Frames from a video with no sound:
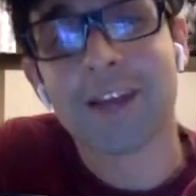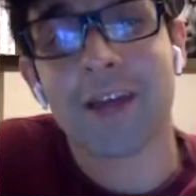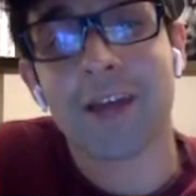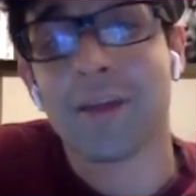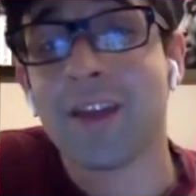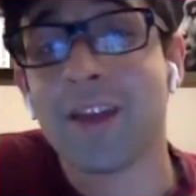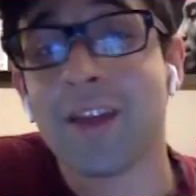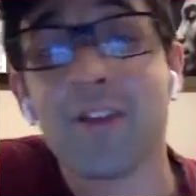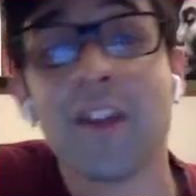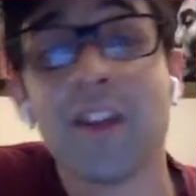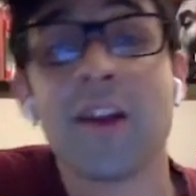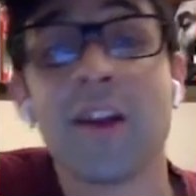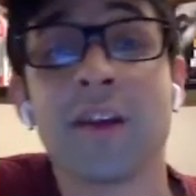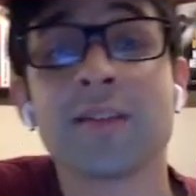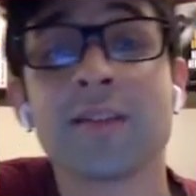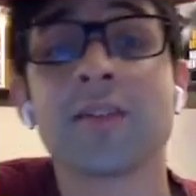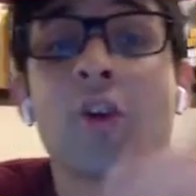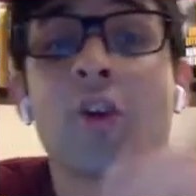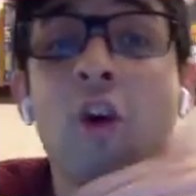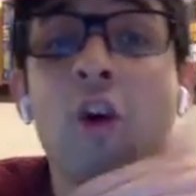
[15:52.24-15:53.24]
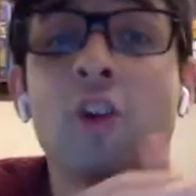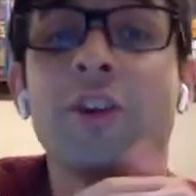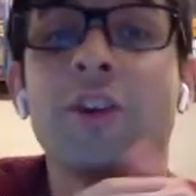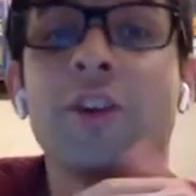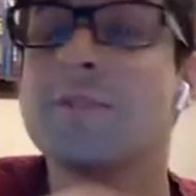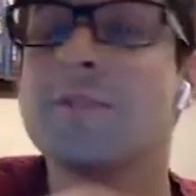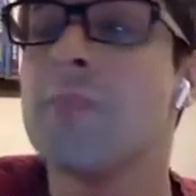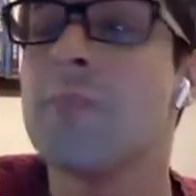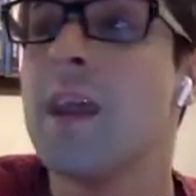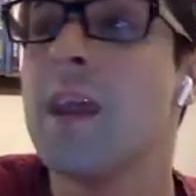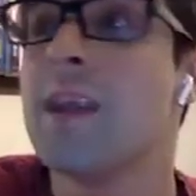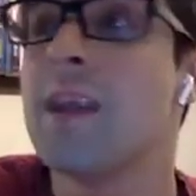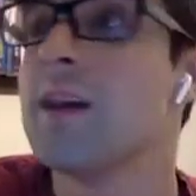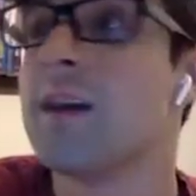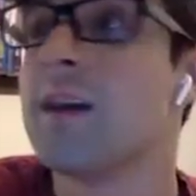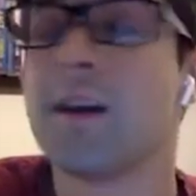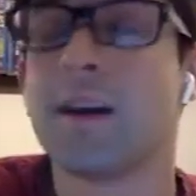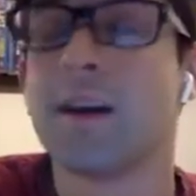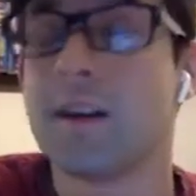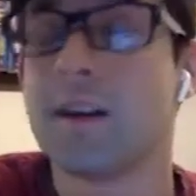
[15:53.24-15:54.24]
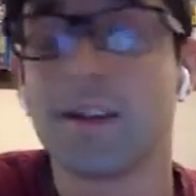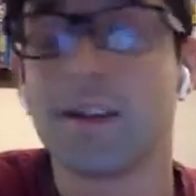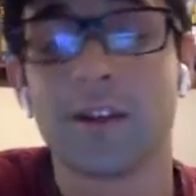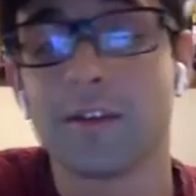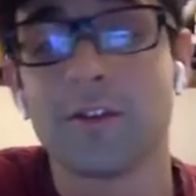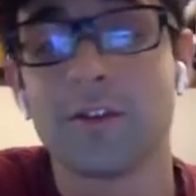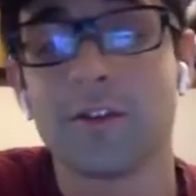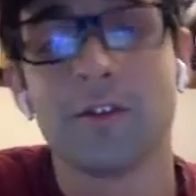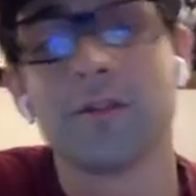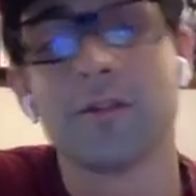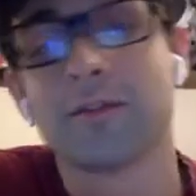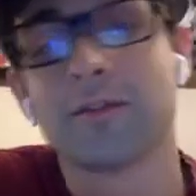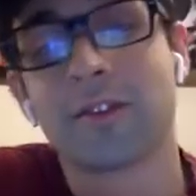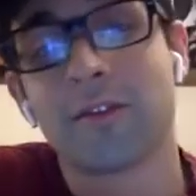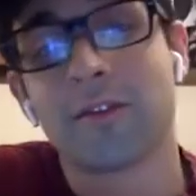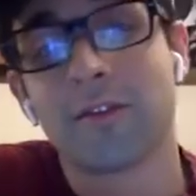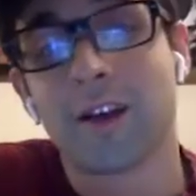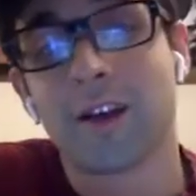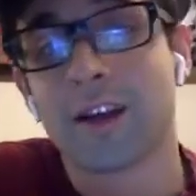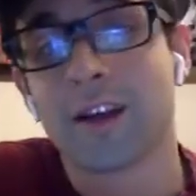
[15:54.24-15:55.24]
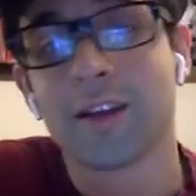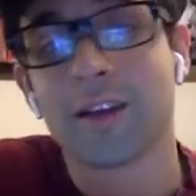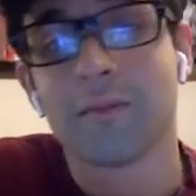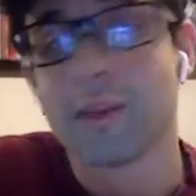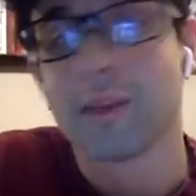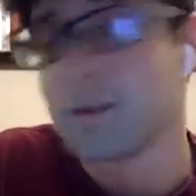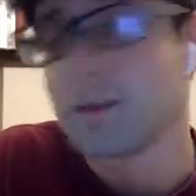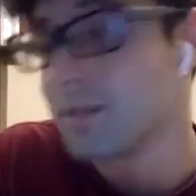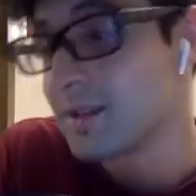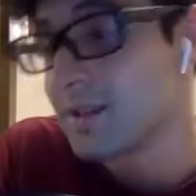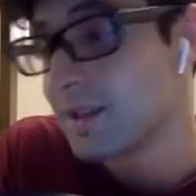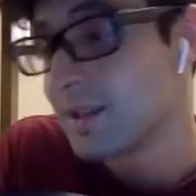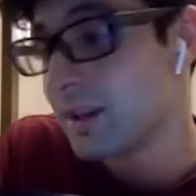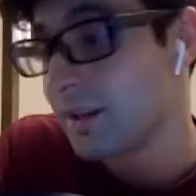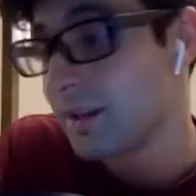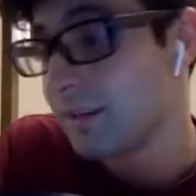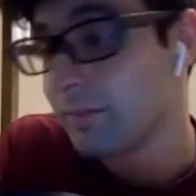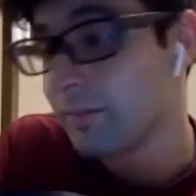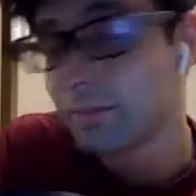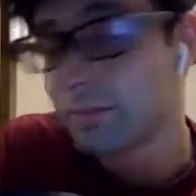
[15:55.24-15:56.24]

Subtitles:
time, and if he doesn't, Ollie's made, a fucking big mistake.